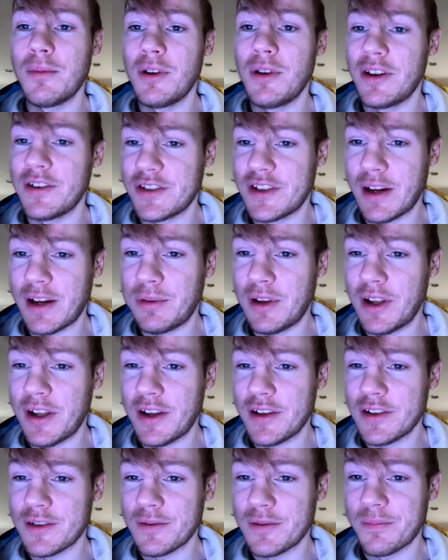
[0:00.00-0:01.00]
take place.
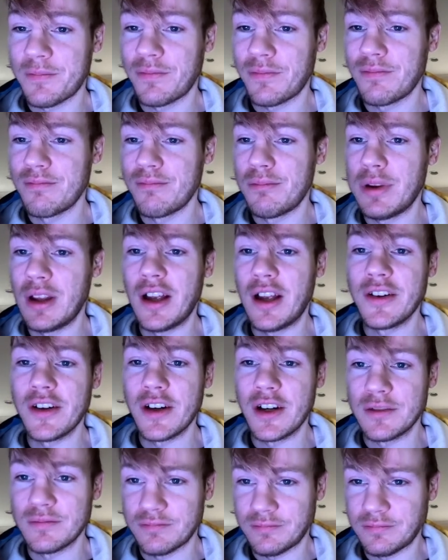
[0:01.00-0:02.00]
Blunder,
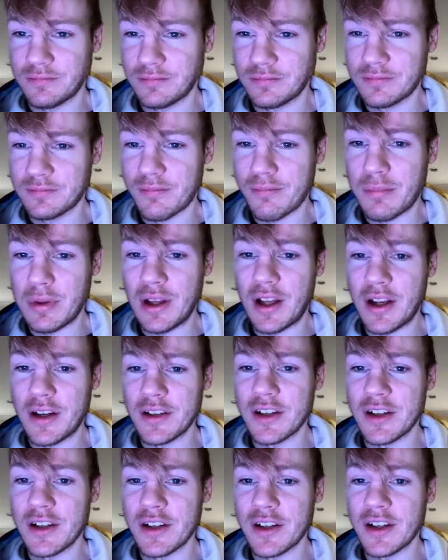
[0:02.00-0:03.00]

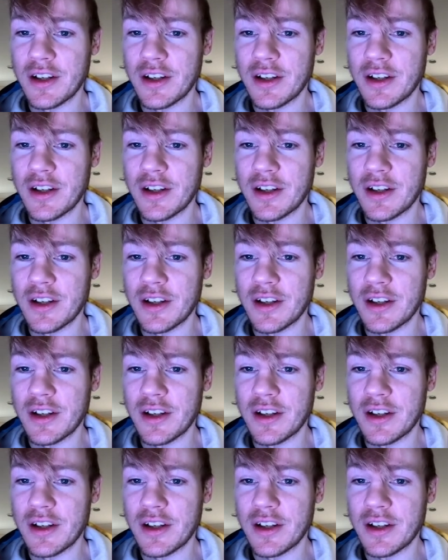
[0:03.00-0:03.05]
blunder,